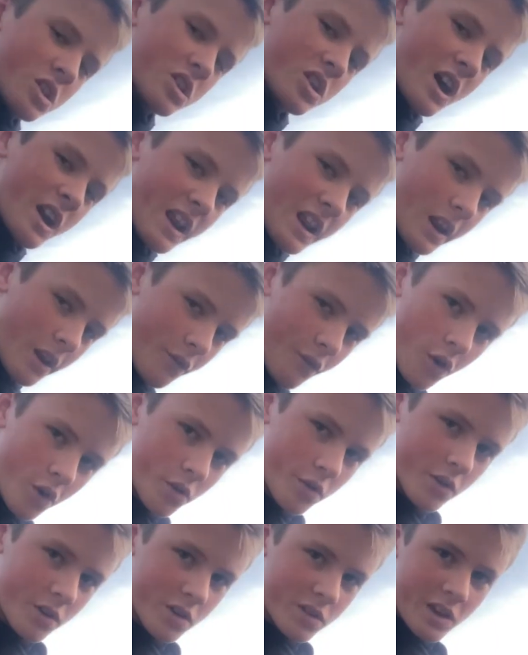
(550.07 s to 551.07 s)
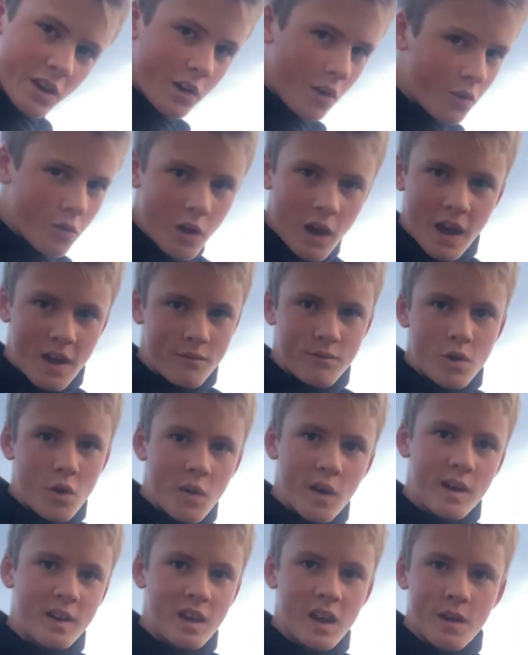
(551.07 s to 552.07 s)
gun any further because I have no
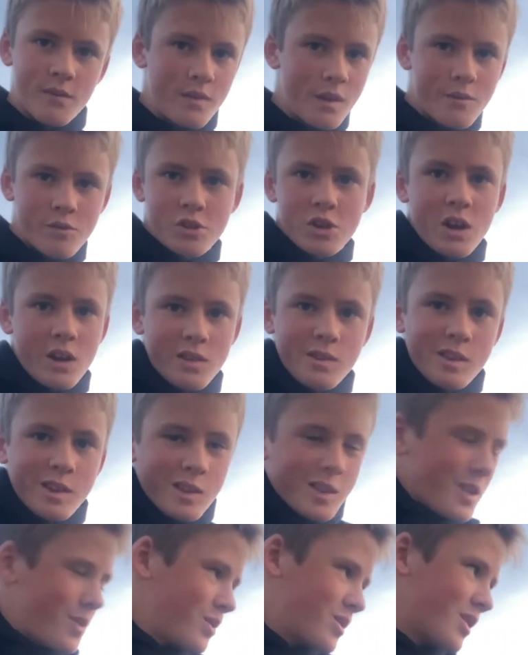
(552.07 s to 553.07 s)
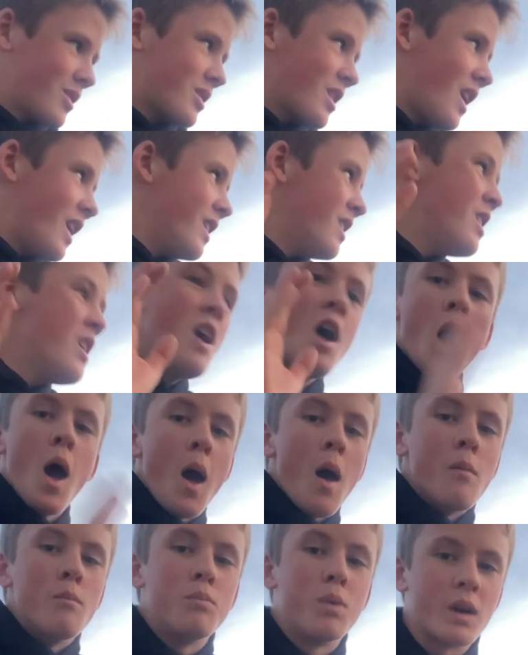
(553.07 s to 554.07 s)
idea. I've never shot at 60 with this gun,
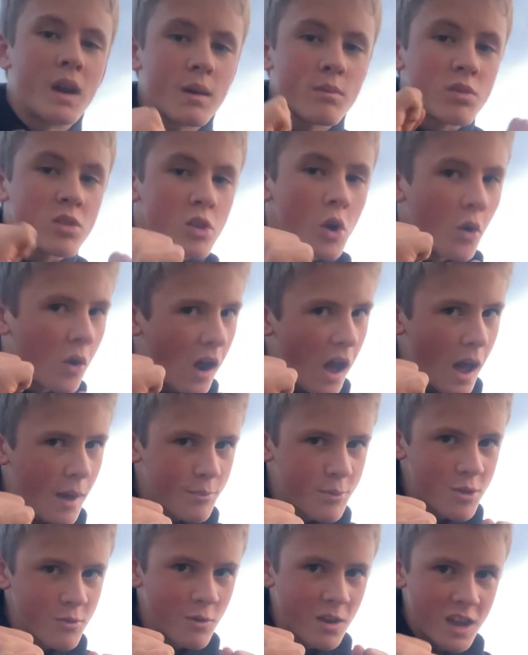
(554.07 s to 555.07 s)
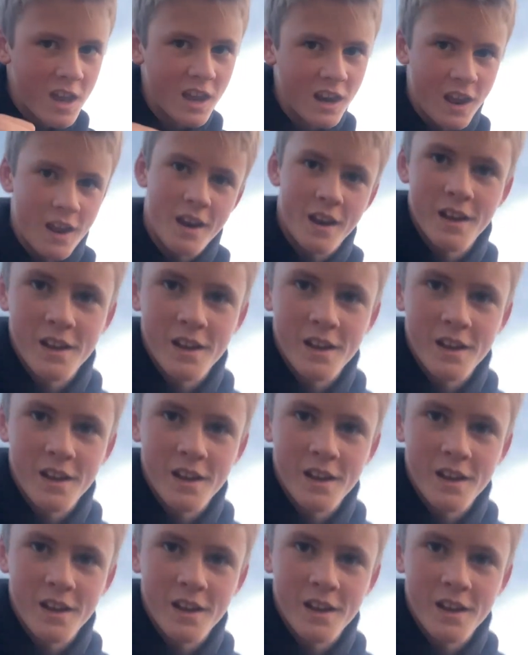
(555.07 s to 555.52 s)
but I'm so happy we hit it.